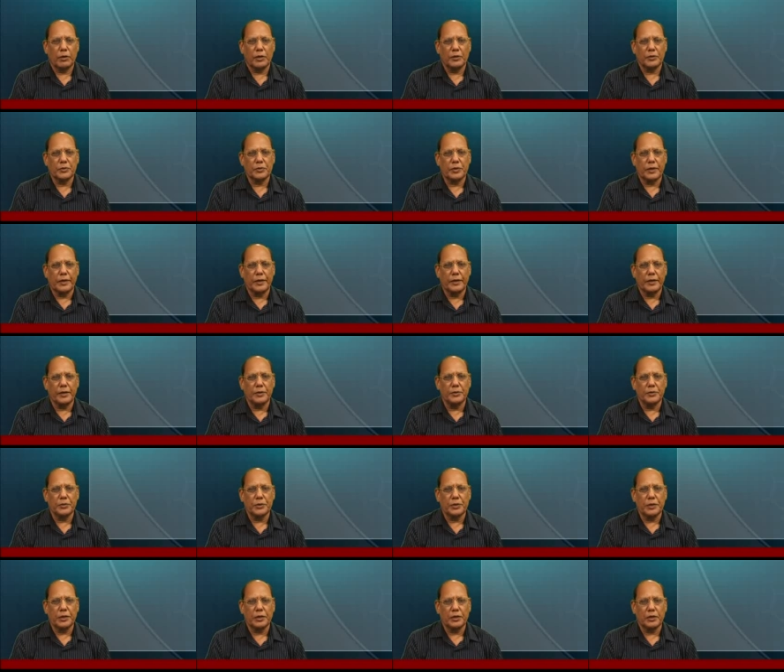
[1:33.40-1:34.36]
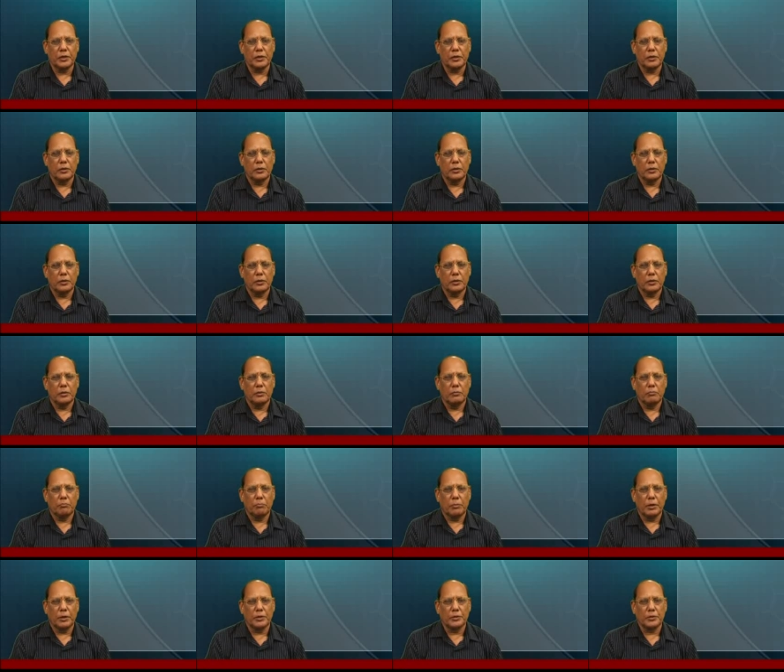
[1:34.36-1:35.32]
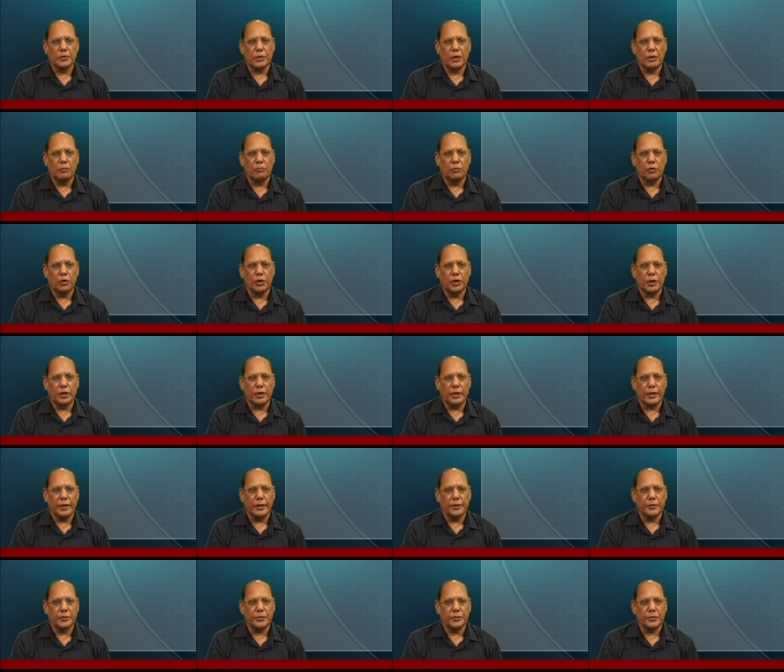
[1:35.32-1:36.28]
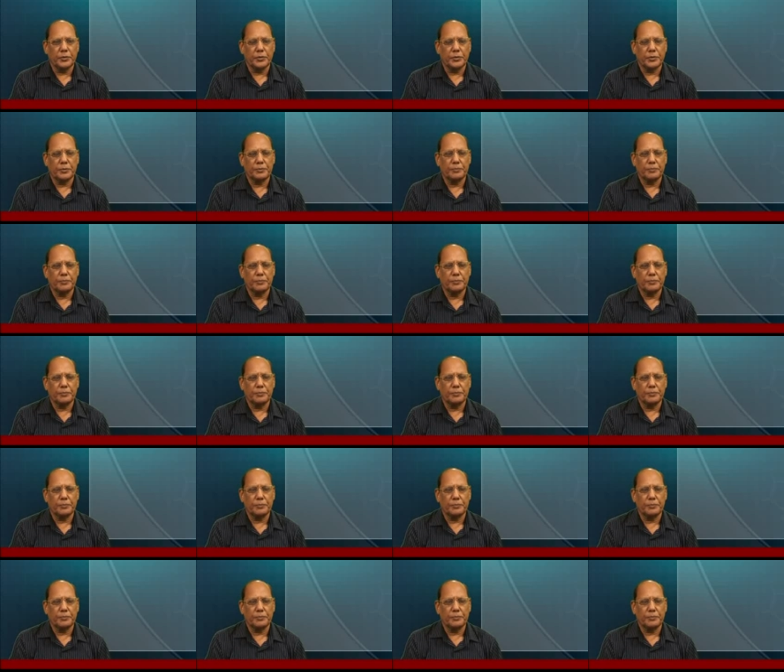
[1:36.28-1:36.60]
plus NaCl plus ammonia gas.